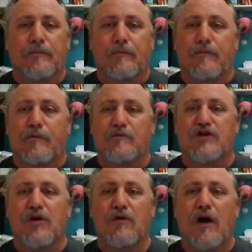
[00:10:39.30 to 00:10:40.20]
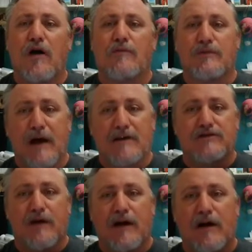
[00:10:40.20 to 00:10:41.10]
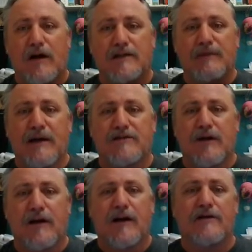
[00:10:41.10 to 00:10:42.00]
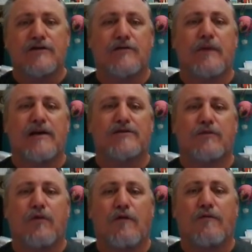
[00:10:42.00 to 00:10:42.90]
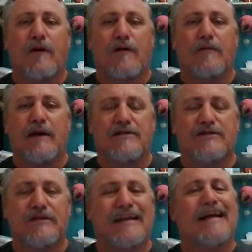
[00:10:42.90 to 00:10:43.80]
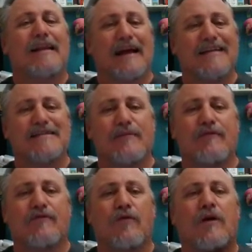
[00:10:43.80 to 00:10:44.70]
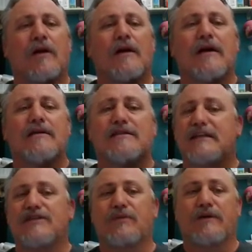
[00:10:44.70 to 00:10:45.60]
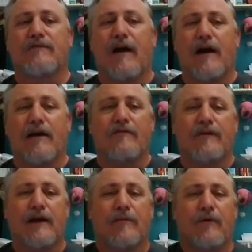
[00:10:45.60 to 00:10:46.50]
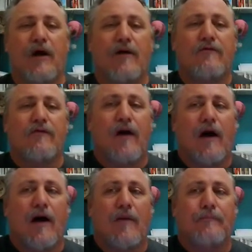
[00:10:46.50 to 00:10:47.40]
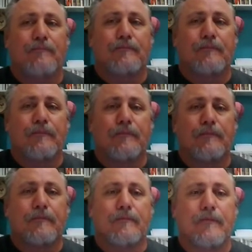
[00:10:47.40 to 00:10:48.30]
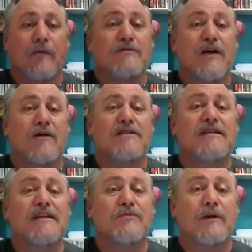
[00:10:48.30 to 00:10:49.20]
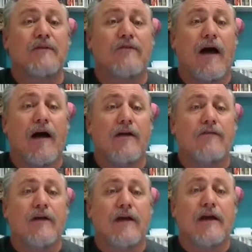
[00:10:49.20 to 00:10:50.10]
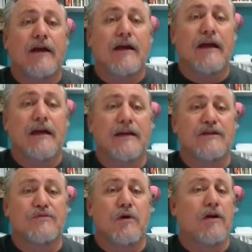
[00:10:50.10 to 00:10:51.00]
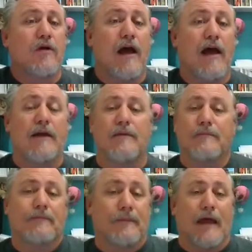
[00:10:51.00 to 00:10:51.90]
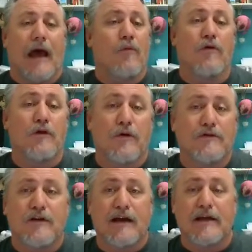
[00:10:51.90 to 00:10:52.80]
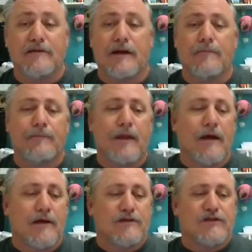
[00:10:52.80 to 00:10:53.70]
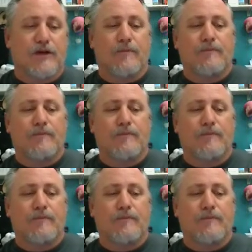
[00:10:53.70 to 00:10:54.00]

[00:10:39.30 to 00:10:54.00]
from zone comm to master icons are the master warfare, the master city. Like I said before, C25 and above, C25 is where you're at. I won't know until I get there. So,